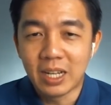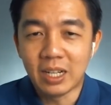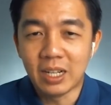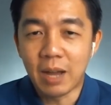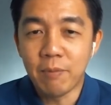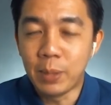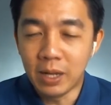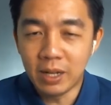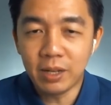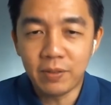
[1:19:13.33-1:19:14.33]
Uh, I
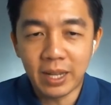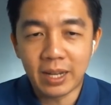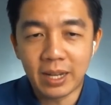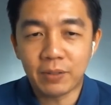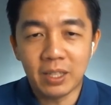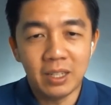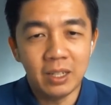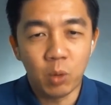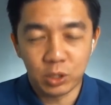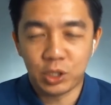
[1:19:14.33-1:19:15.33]
believe that after
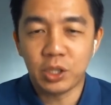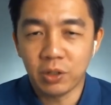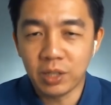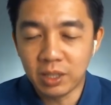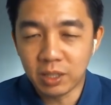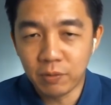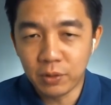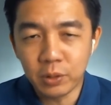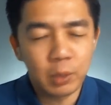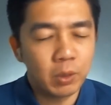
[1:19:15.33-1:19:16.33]
watching your
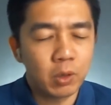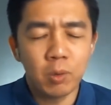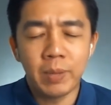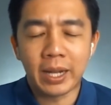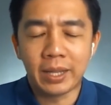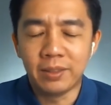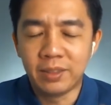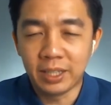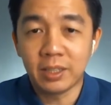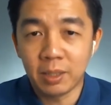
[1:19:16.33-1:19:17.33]
interview, they will go back and
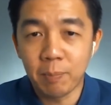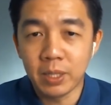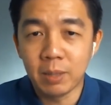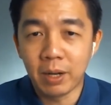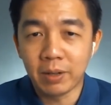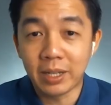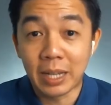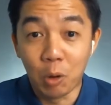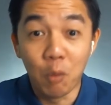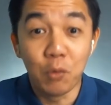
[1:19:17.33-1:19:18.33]
think deeper about it,
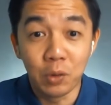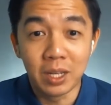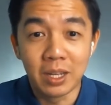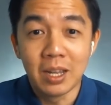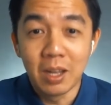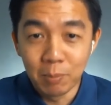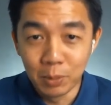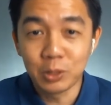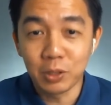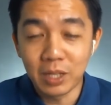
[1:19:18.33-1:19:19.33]
and hopefully,
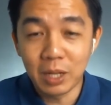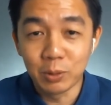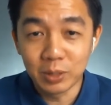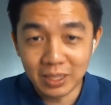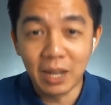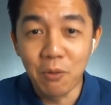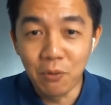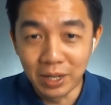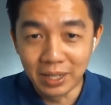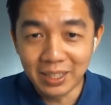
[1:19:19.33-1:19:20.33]
most of them will start
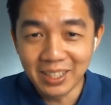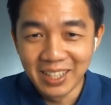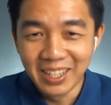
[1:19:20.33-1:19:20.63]
reading.